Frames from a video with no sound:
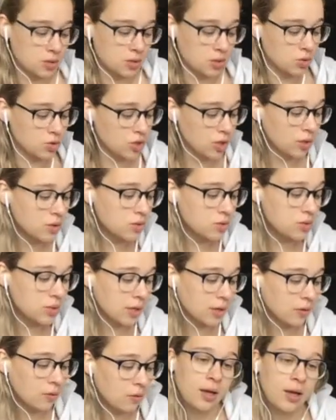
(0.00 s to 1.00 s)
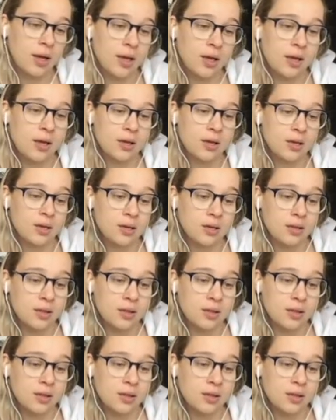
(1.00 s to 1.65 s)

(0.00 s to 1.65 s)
So check those out and